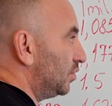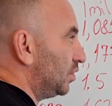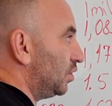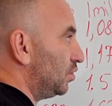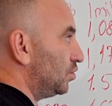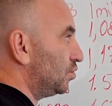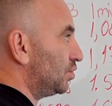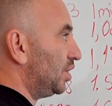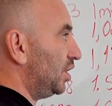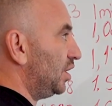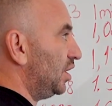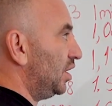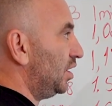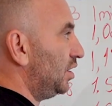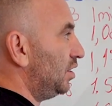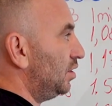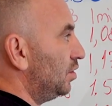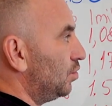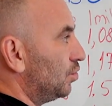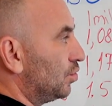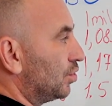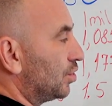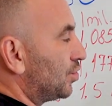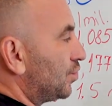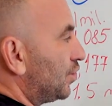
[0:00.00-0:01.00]
okay,
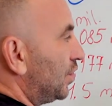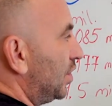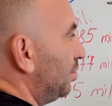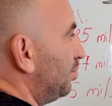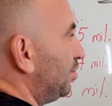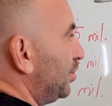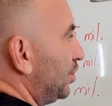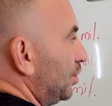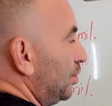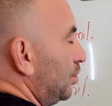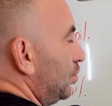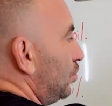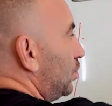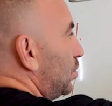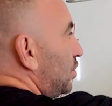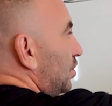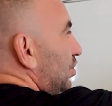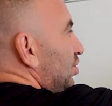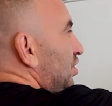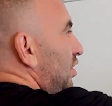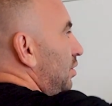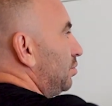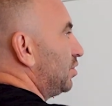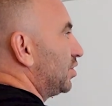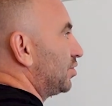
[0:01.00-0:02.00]
or crypto, or
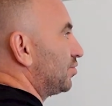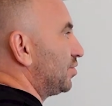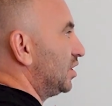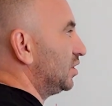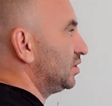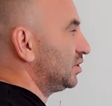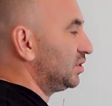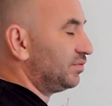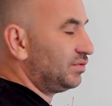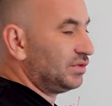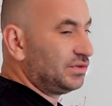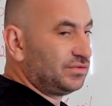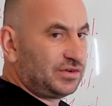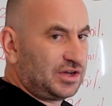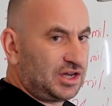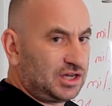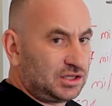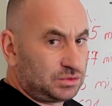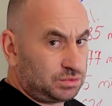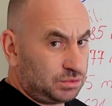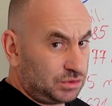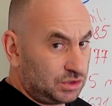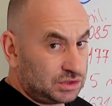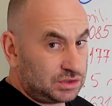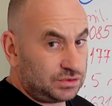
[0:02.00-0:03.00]
some aggressive
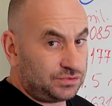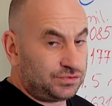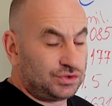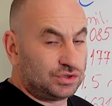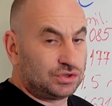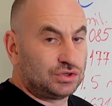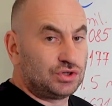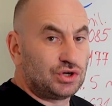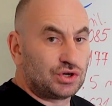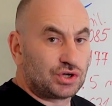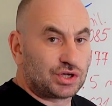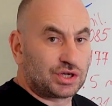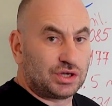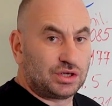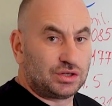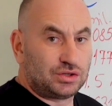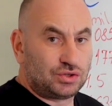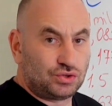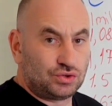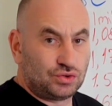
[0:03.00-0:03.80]
investments. If you're looking